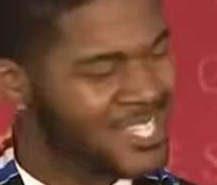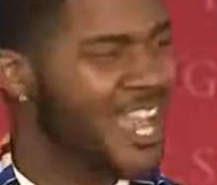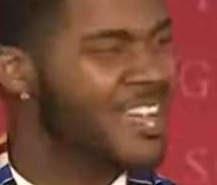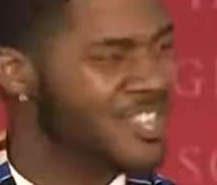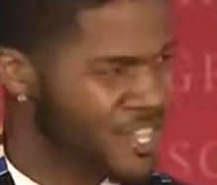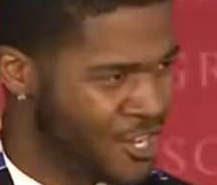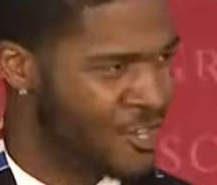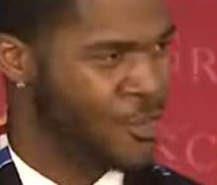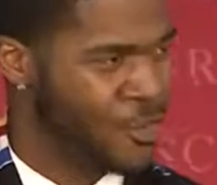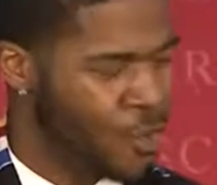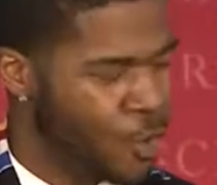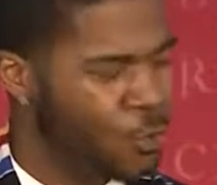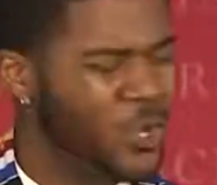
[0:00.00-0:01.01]
Together,
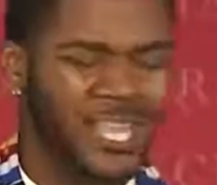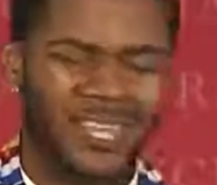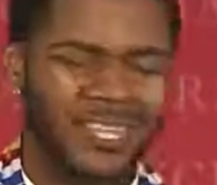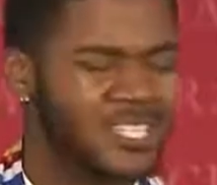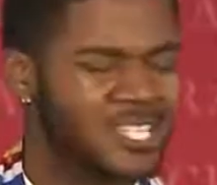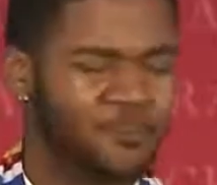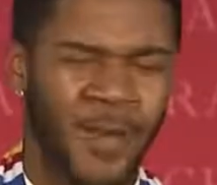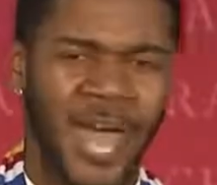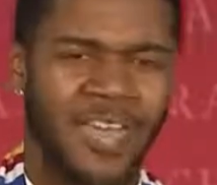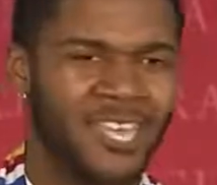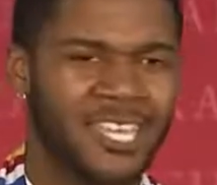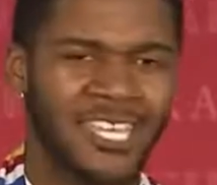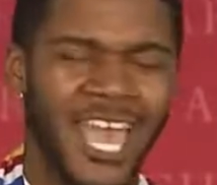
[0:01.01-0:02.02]
we can
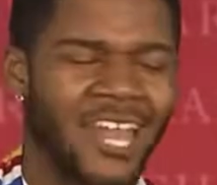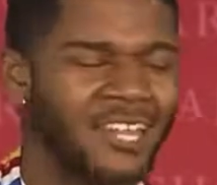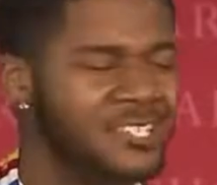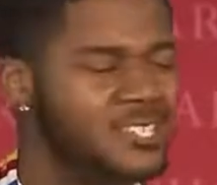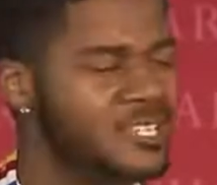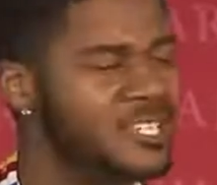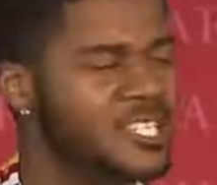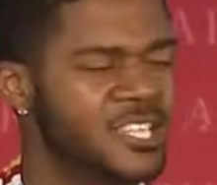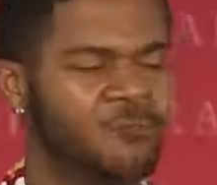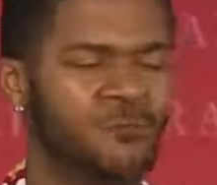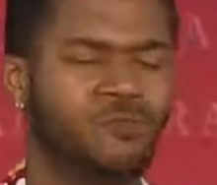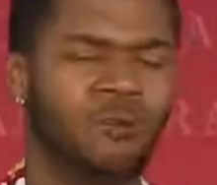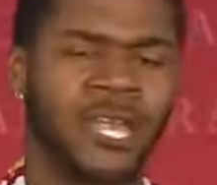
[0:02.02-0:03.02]
inspire
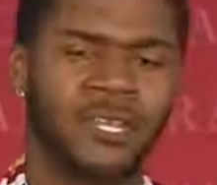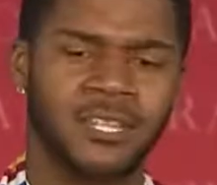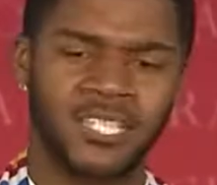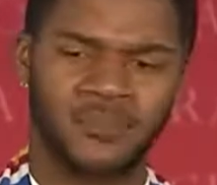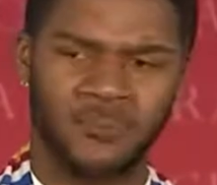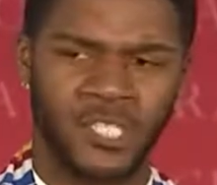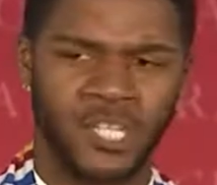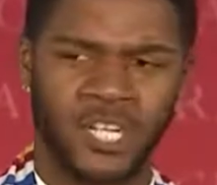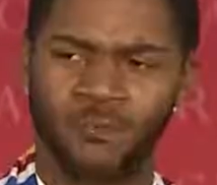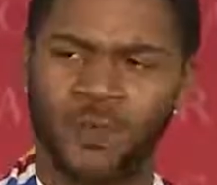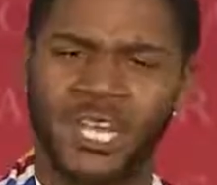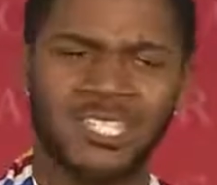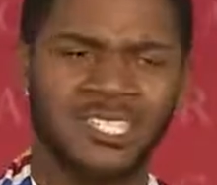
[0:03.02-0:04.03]
galaxies of greatness for
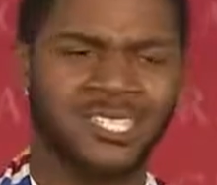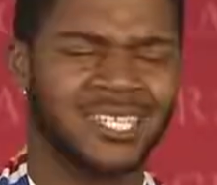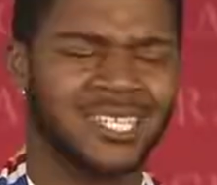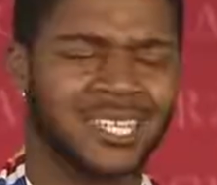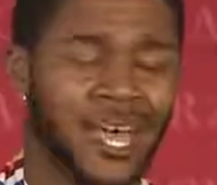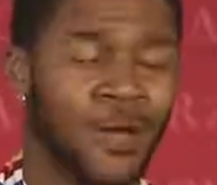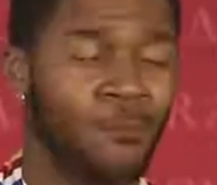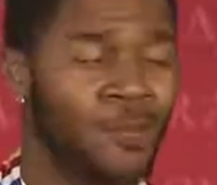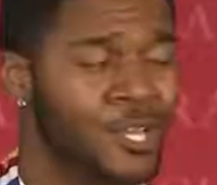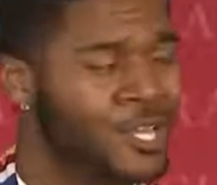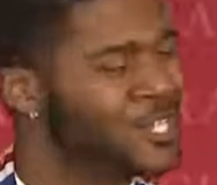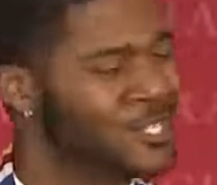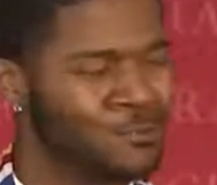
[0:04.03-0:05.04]
generations to
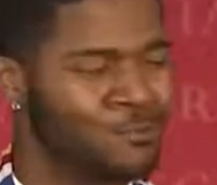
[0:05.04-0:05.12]
come.